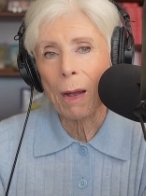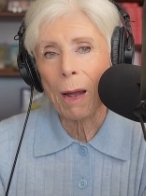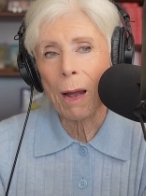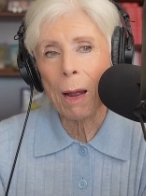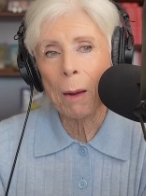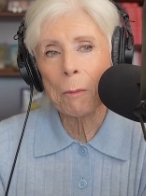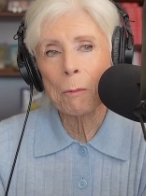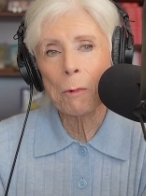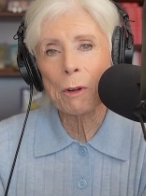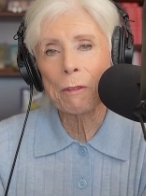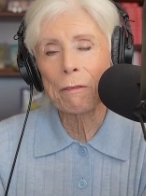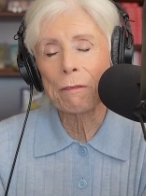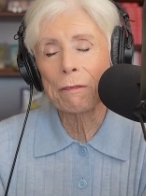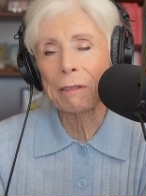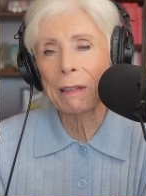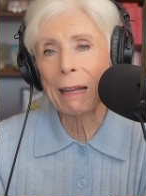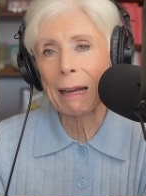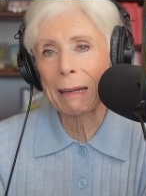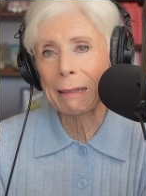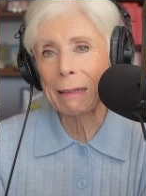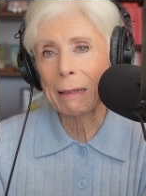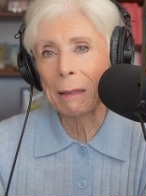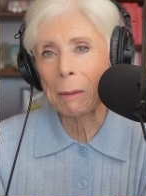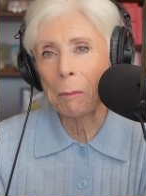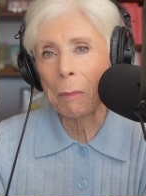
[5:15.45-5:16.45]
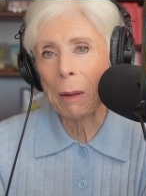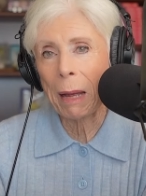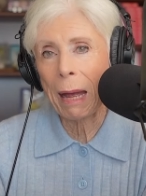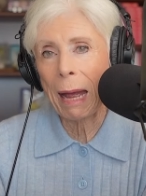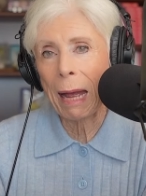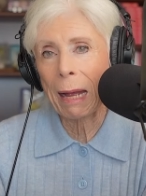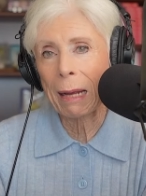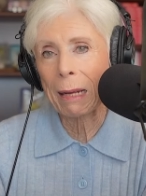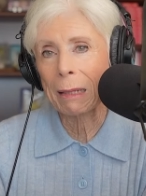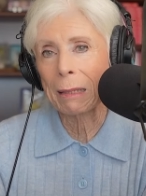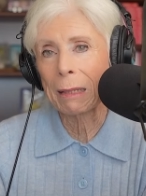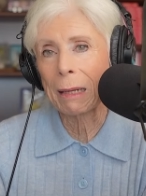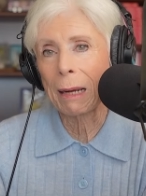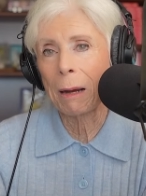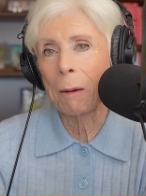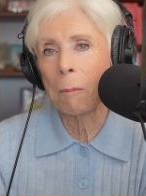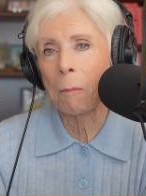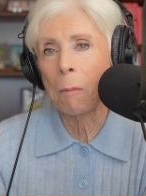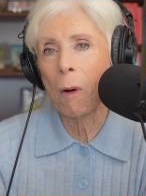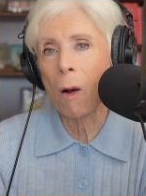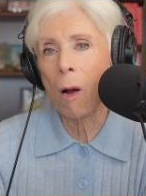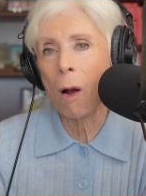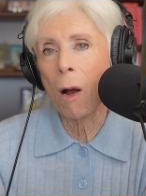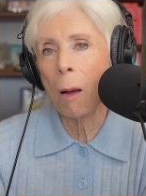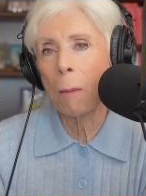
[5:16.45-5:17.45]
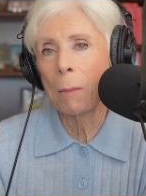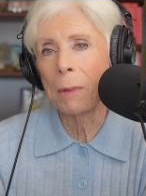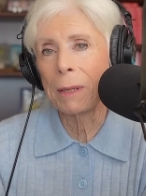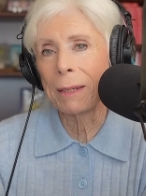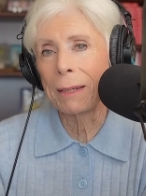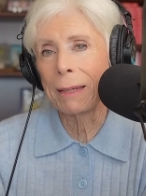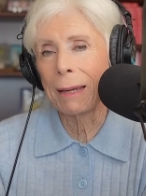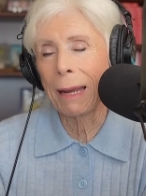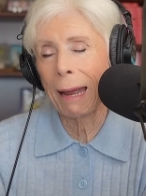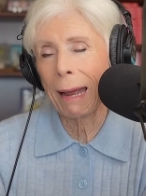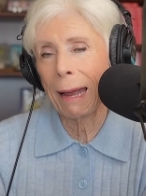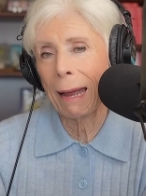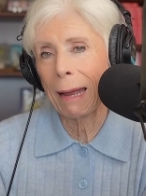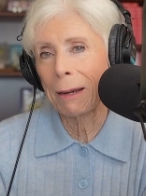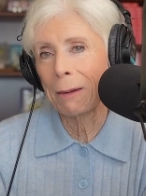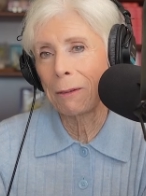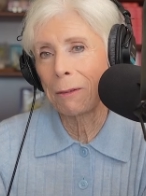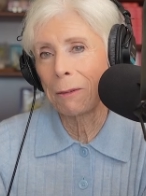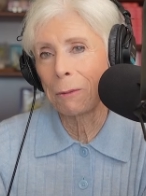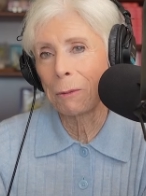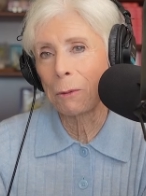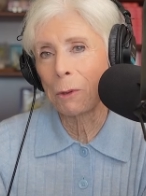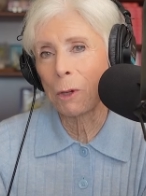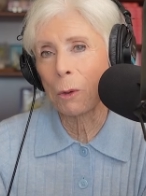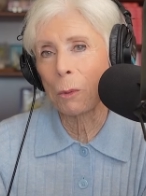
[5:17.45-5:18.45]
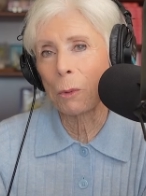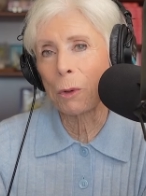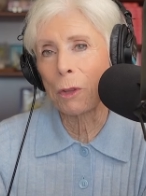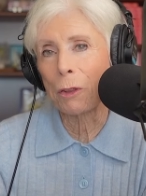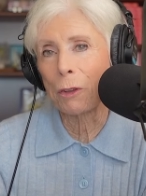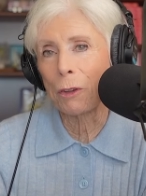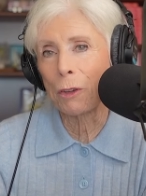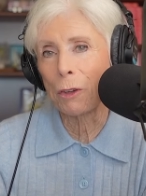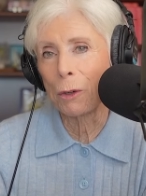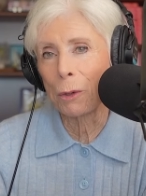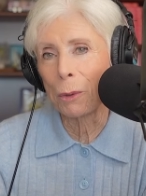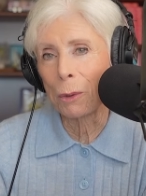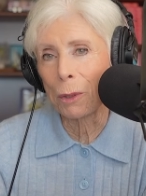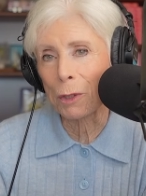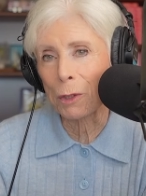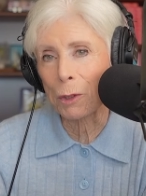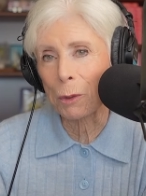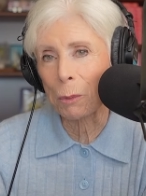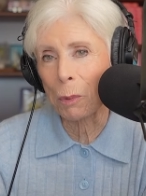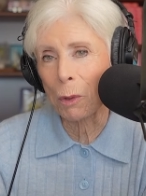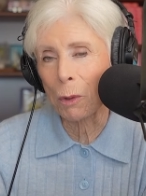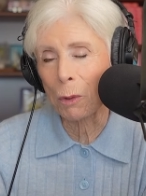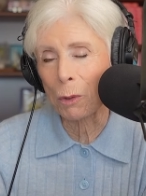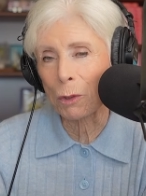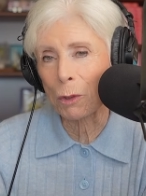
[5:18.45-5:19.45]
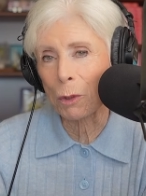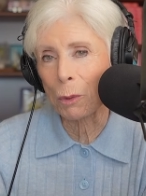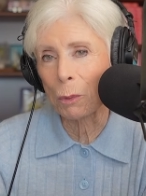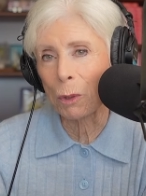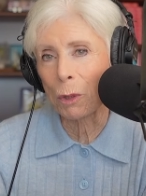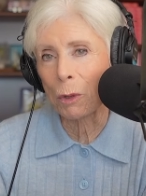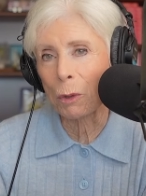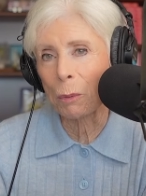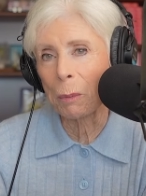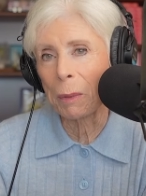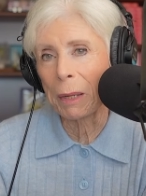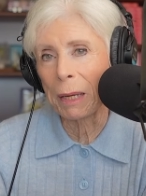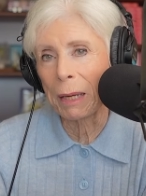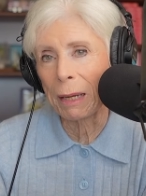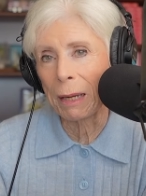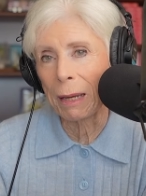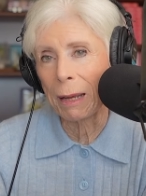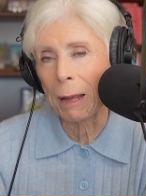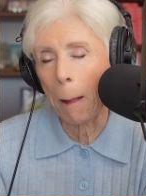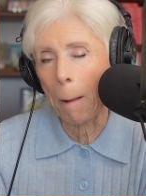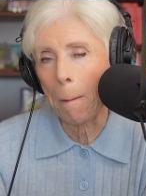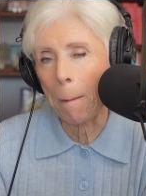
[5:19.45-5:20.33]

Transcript: I'm reflecting back on how mom and dad were with you as opposed to with me.